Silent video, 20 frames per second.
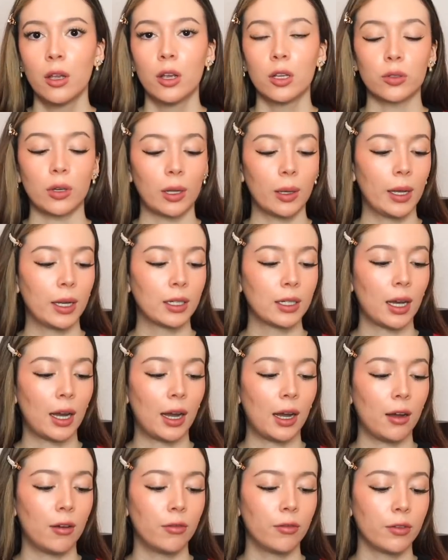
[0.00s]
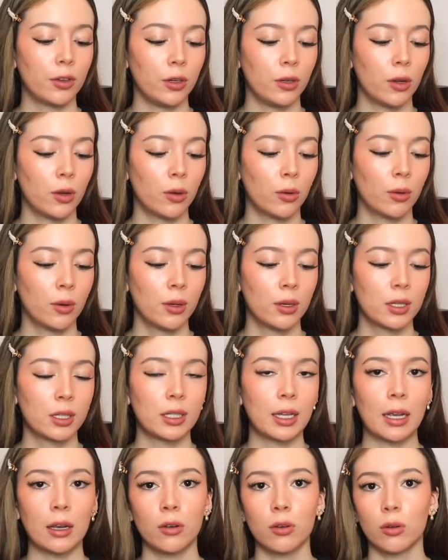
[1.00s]
so I like to have, you know,
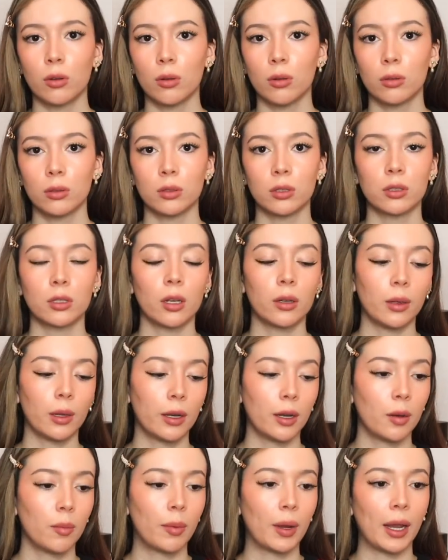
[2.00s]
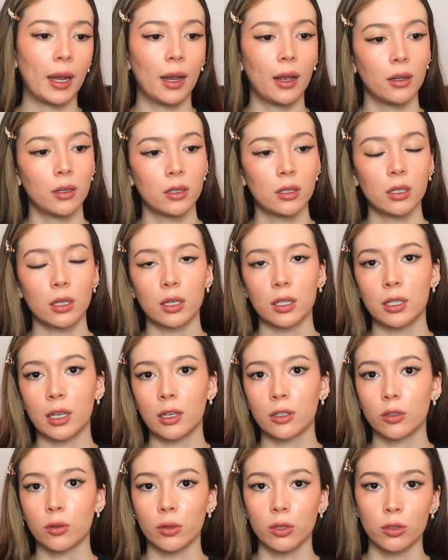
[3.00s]
sandals, linen pants,
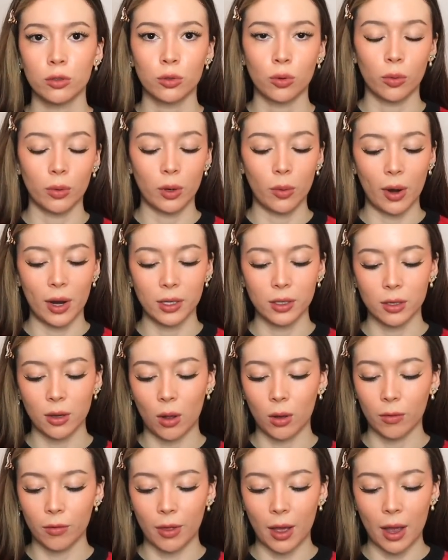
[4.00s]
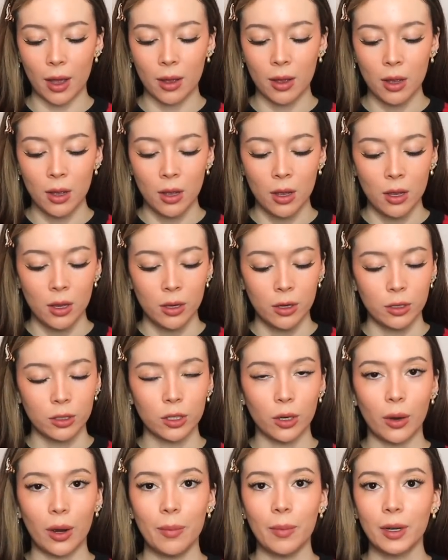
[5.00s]
accessories, jewelry wise, all of that.
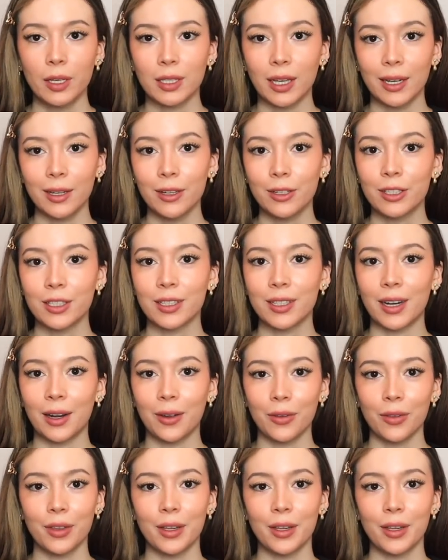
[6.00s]
So I'm excited to style